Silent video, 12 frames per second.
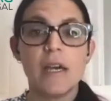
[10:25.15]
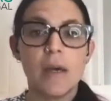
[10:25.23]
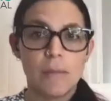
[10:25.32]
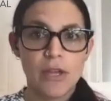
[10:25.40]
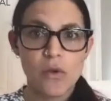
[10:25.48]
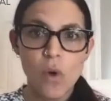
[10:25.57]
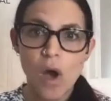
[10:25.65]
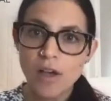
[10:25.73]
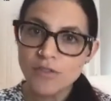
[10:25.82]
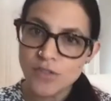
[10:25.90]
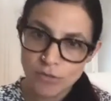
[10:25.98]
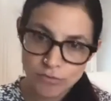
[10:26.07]
but you
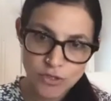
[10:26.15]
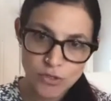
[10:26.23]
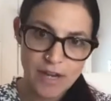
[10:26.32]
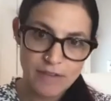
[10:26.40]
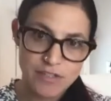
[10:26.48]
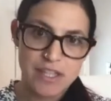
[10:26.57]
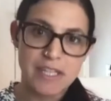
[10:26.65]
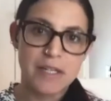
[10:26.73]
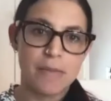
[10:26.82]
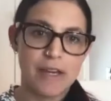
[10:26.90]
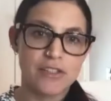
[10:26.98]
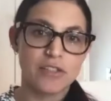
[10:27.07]
also do have to think
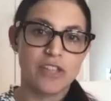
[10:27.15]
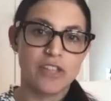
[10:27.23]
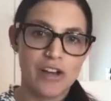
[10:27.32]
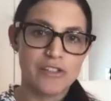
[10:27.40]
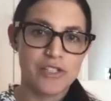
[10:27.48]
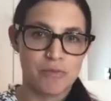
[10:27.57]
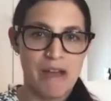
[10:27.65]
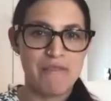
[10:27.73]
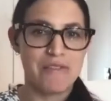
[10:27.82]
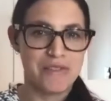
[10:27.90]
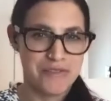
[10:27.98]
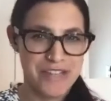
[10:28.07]
about the long-term
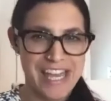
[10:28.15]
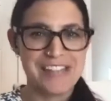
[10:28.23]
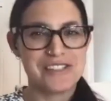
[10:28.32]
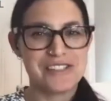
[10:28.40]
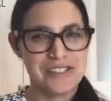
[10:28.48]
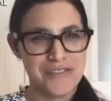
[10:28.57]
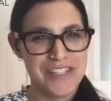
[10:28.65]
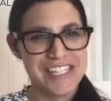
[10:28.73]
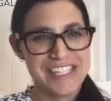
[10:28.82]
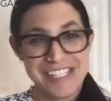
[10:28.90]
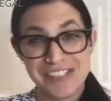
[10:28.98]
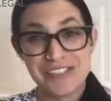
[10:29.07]
ramifications of the
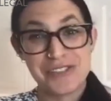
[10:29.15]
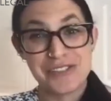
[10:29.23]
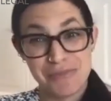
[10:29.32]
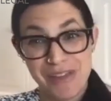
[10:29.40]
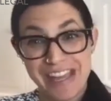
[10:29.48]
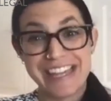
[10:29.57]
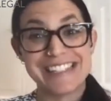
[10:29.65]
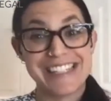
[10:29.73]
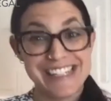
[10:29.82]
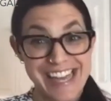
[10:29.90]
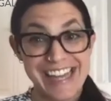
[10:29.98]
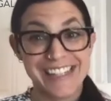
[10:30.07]
decisions you're making
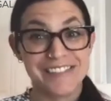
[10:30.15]
today.